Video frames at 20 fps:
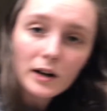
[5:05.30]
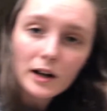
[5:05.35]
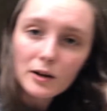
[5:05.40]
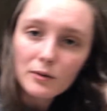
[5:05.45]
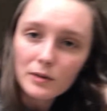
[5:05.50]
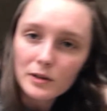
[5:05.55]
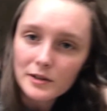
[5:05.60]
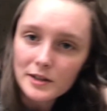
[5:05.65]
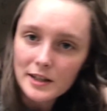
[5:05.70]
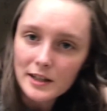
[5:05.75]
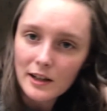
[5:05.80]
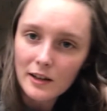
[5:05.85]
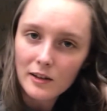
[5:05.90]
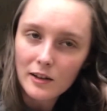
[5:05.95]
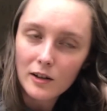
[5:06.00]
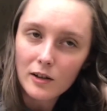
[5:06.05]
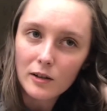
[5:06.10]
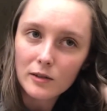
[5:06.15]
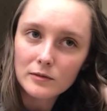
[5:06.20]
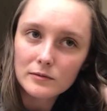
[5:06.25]
I will say
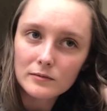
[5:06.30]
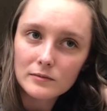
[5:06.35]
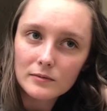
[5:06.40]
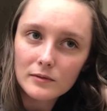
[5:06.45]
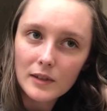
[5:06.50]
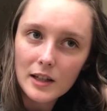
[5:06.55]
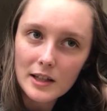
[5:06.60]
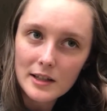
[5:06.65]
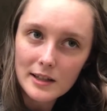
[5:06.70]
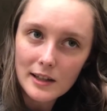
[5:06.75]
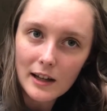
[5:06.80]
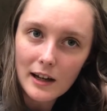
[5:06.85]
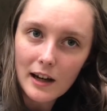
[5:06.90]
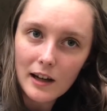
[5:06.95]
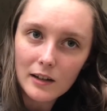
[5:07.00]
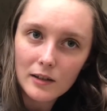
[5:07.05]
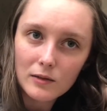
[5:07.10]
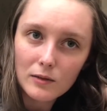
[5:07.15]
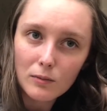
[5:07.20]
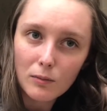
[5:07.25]
though, is
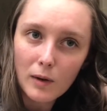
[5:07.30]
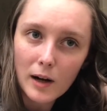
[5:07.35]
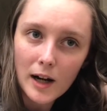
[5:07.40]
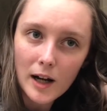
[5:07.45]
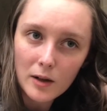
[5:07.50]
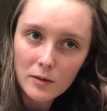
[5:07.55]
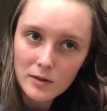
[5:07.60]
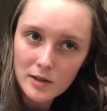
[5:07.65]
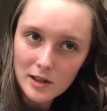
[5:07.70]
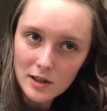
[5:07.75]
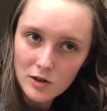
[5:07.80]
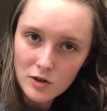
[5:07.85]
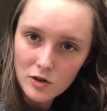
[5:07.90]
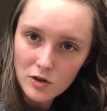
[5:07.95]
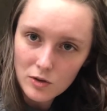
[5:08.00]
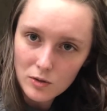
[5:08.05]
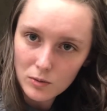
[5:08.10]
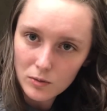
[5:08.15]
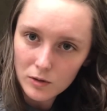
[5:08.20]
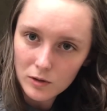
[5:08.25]
that when I was in
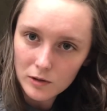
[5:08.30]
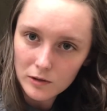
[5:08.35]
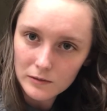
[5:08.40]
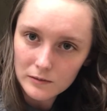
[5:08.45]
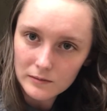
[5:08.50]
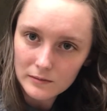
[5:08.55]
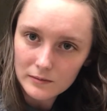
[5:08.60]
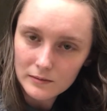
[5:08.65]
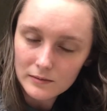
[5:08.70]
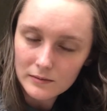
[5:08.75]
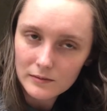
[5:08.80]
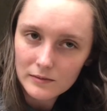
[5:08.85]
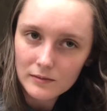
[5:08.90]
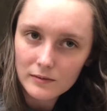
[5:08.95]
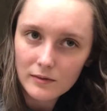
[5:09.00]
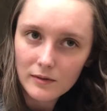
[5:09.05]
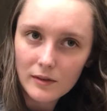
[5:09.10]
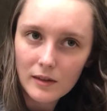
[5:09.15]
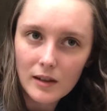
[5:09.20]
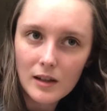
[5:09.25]
school,
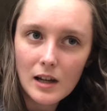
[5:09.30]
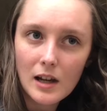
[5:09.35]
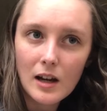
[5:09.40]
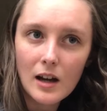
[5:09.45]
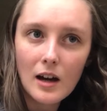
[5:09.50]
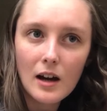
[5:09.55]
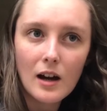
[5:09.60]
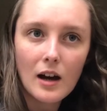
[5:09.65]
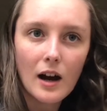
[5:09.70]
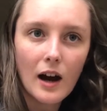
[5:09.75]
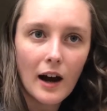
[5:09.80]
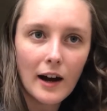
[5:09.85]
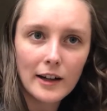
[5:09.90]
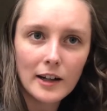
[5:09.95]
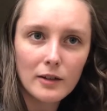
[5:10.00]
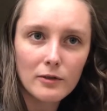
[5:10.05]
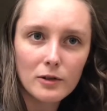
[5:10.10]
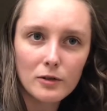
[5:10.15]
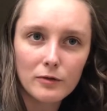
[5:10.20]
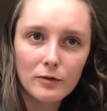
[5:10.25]
I
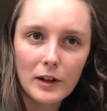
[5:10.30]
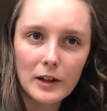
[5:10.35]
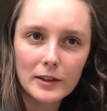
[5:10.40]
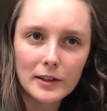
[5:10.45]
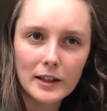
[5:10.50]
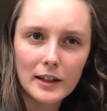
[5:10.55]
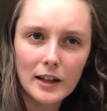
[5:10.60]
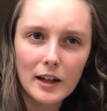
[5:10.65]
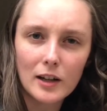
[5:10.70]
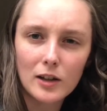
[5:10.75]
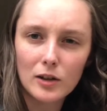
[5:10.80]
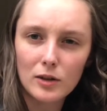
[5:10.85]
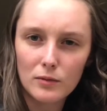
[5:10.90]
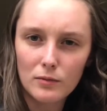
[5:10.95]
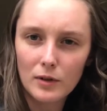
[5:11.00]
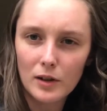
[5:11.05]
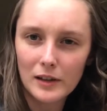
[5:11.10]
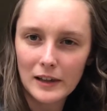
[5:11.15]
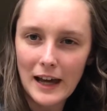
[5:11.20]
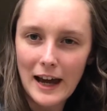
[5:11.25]
never felt like I could
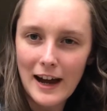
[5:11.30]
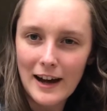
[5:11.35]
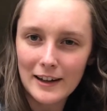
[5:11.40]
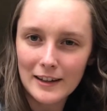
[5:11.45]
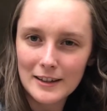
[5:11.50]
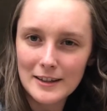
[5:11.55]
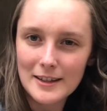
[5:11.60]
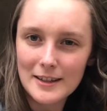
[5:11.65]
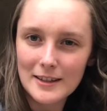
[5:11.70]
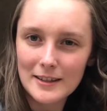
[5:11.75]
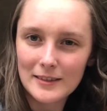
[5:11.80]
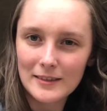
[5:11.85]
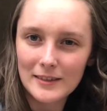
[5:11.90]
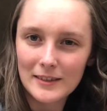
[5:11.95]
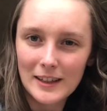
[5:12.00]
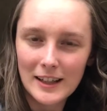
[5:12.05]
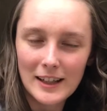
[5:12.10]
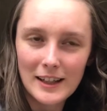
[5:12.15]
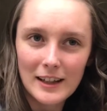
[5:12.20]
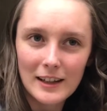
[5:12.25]
relax.
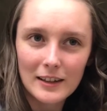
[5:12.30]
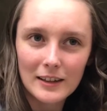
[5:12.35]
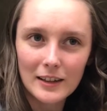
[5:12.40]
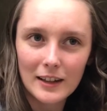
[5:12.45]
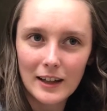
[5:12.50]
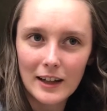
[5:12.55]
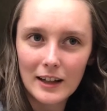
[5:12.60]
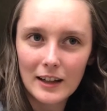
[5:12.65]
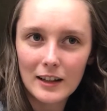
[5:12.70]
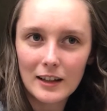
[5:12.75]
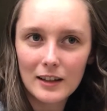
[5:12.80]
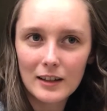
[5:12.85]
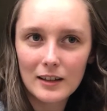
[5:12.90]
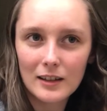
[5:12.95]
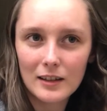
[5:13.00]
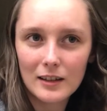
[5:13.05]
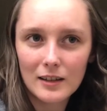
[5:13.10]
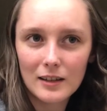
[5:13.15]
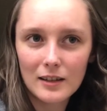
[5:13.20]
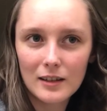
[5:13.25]
Like,
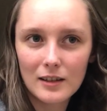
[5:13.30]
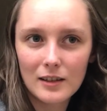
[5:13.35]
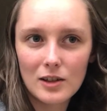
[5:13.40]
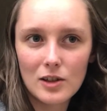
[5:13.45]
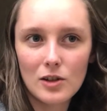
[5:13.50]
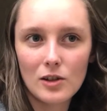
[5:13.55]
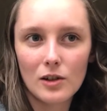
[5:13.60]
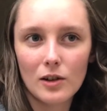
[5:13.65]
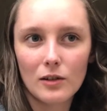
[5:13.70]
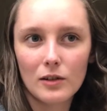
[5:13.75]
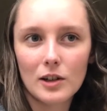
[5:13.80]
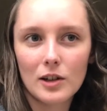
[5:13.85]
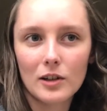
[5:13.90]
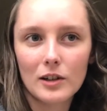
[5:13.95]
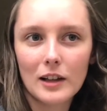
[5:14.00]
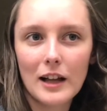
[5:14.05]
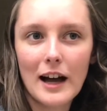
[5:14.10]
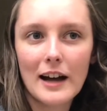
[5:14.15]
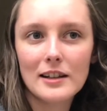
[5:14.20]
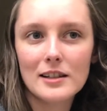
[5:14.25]
you know, your
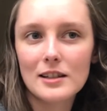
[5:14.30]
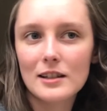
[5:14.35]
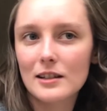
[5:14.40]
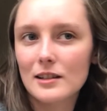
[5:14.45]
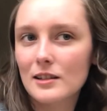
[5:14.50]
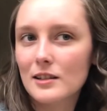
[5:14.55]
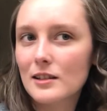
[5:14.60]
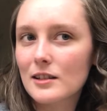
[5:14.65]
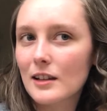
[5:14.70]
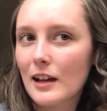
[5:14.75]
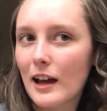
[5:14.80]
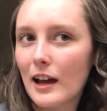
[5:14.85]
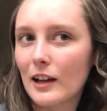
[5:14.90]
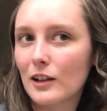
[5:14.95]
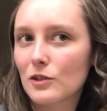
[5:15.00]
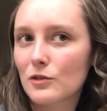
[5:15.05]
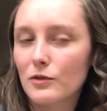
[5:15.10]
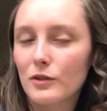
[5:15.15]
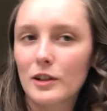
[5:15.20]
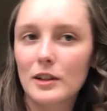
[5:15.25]
classes
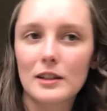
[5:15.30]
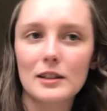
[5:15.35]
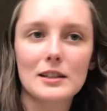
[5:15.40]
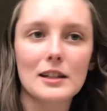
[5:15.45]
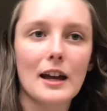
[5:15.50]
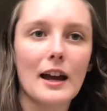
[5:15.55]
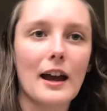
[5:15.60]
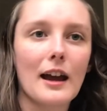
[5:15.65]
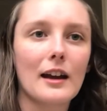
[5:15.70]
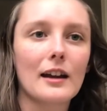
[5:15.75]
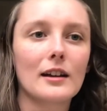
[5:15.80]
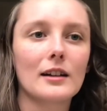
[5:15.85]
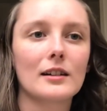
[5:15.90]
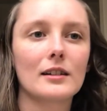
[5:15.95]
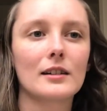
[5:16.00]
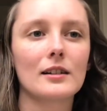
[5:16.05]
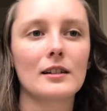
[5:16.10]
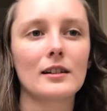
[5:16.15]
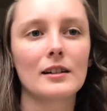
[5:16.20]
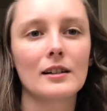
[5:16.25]
end for the day,
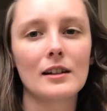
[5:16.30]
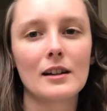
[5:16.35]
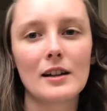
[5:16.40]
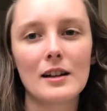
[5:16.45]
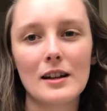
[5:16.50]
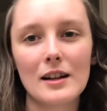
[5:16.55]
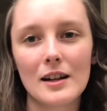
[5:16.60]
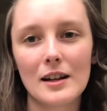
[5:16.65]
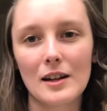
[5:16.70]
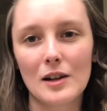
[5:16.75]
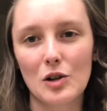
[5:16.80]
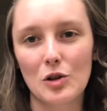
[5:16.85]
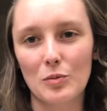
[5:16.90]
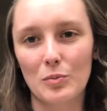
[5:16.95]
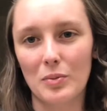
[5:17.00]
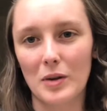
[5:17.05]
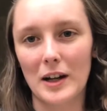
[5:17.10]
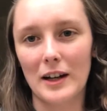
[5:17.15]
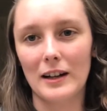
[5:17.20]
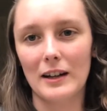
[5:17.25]

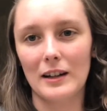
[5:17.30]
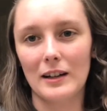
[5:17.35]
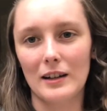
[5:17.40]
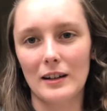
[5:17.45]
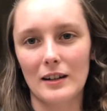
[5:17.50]
but